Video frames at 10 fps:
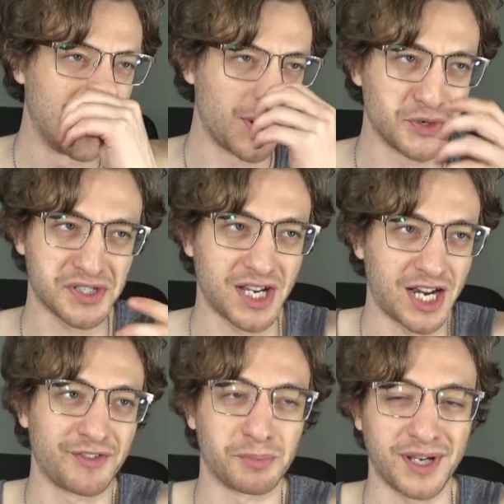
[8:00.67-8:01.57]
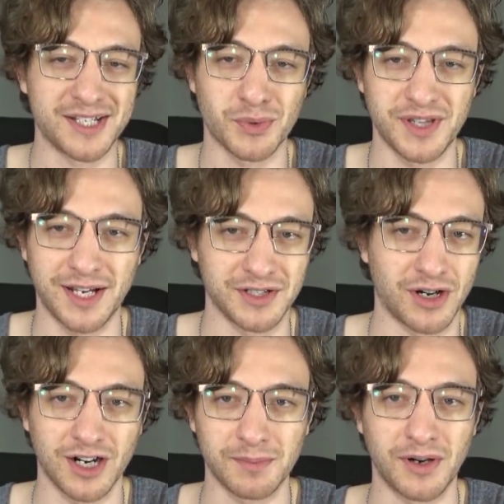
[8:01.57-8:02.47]
it was just kind of a place where they can
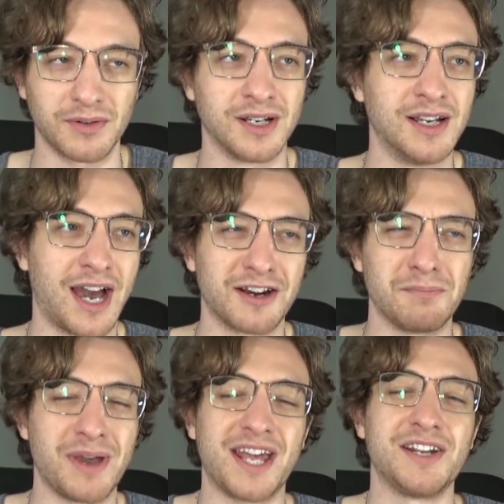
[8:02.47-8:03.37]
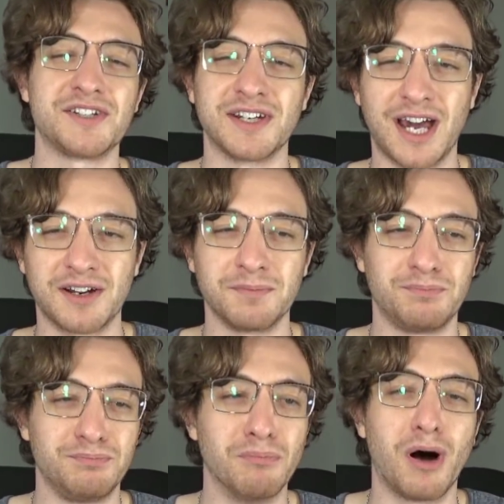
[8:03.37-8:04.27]
talk about how to manage and how to
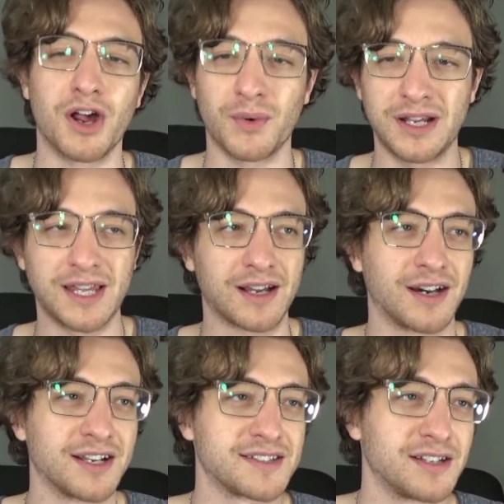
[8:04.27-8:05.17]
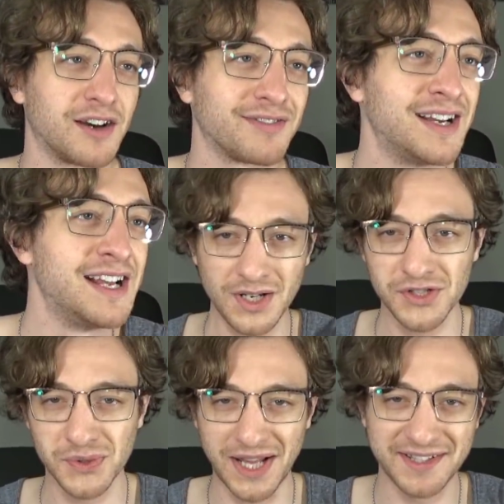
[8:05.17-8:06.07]
moderate that kind of stuff.
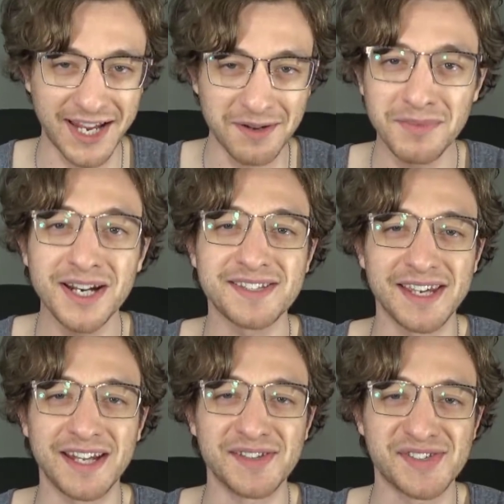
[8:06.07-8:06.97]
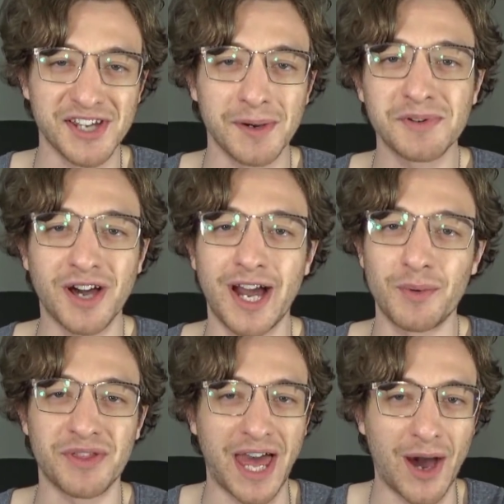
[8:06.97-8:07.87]
So then 10 minutes in, some guy
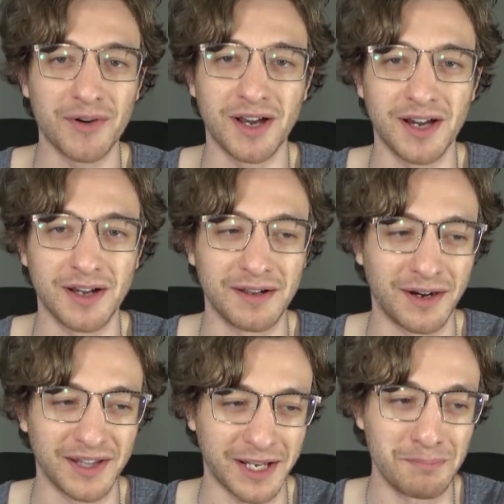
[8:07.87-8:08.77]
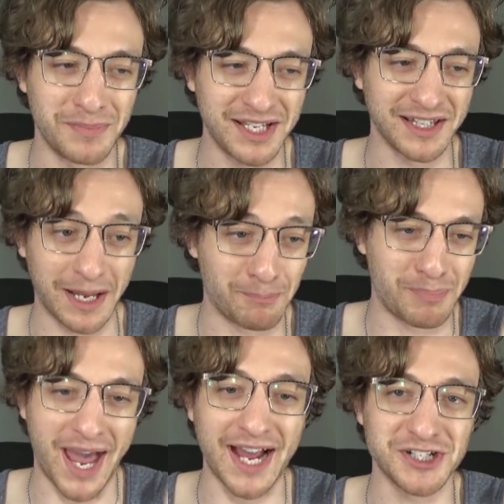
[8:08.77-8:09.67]
without a
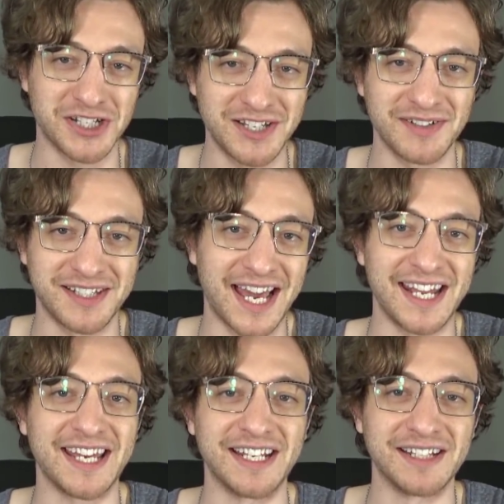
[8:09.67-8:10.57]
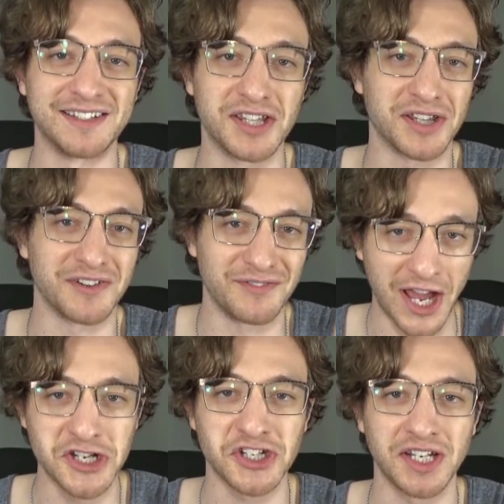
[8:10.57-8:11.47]
badge to even get in to the
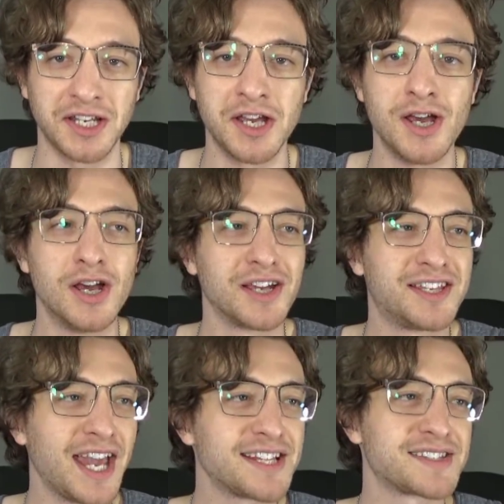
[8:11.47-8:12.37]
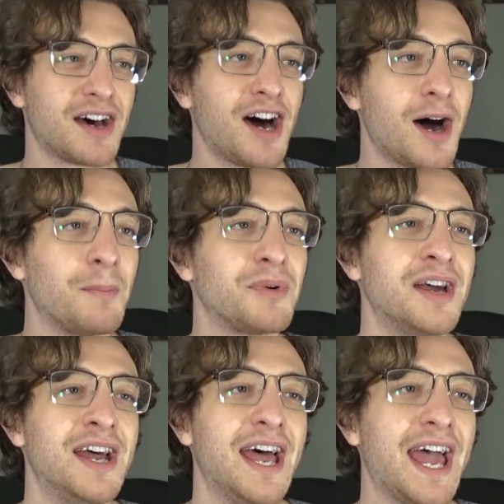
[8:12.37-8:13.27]
convention gets up
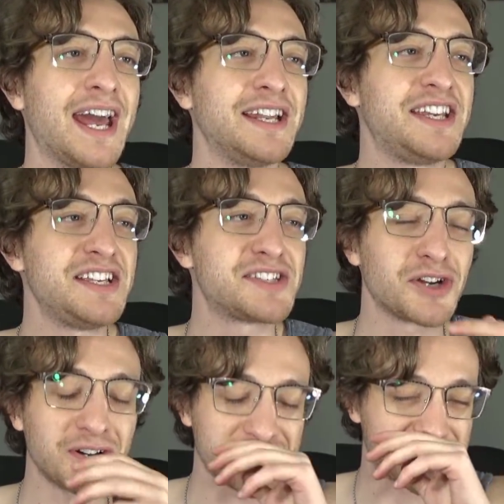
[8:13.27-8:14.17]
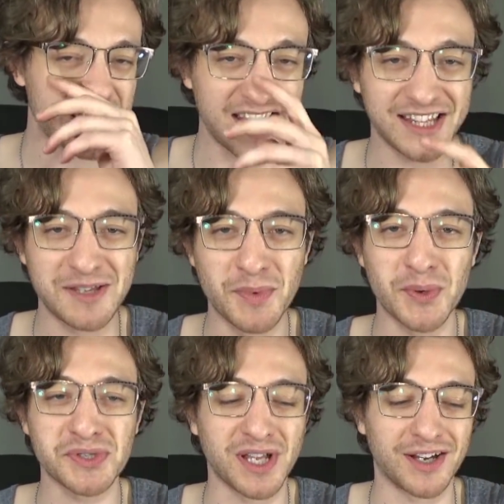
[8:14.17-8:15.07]
and he starts saying the
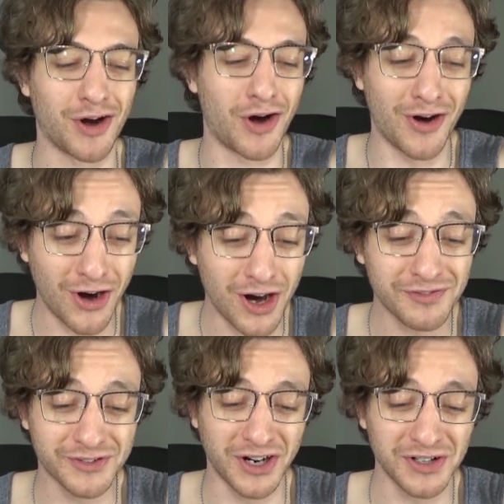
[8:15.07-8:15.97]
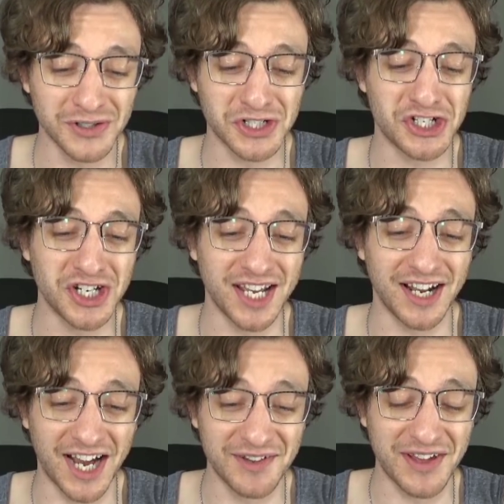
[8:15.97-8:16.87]
most like off-color shit
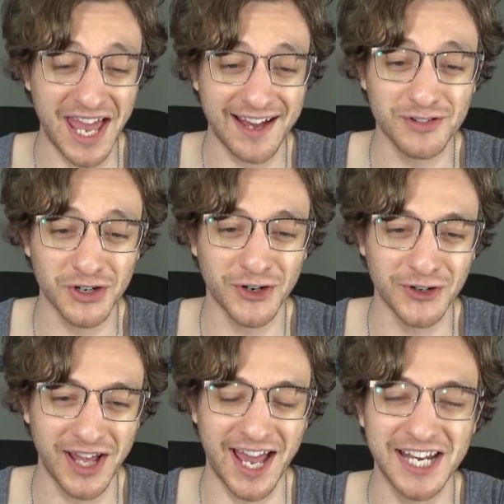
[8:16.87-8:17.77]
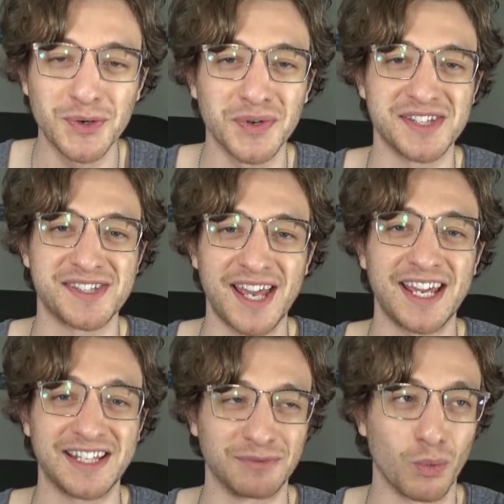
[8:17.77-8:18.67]
I've ever heard anyone say
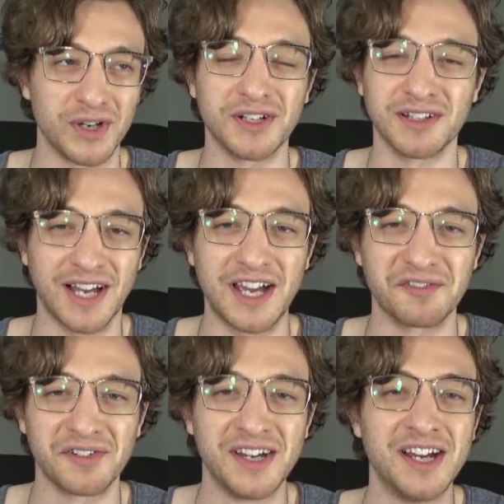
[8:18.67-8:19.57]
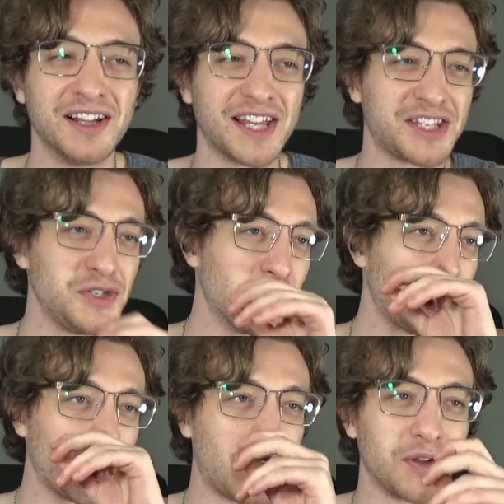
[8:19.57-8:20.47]
in real life. Like, you
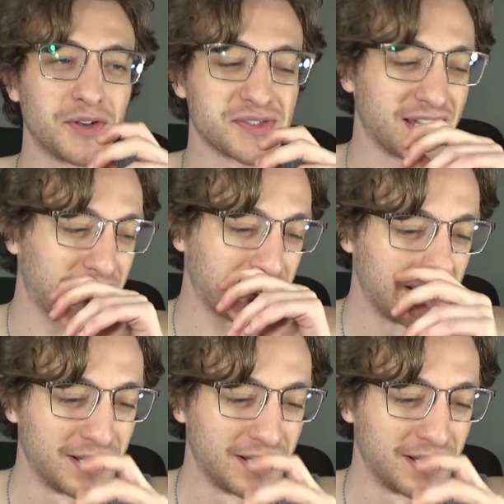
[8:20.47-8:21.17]
know, all those like